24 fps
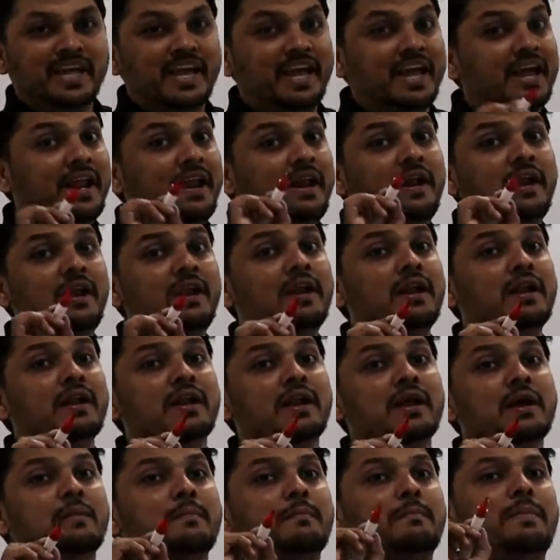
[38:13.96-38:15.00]

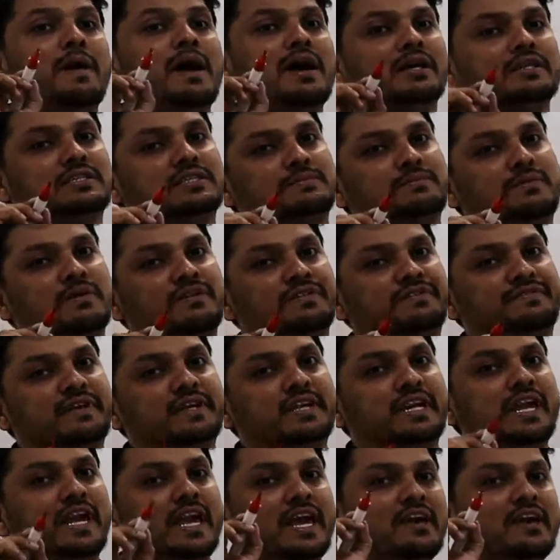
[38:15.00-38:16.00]
in past perfect.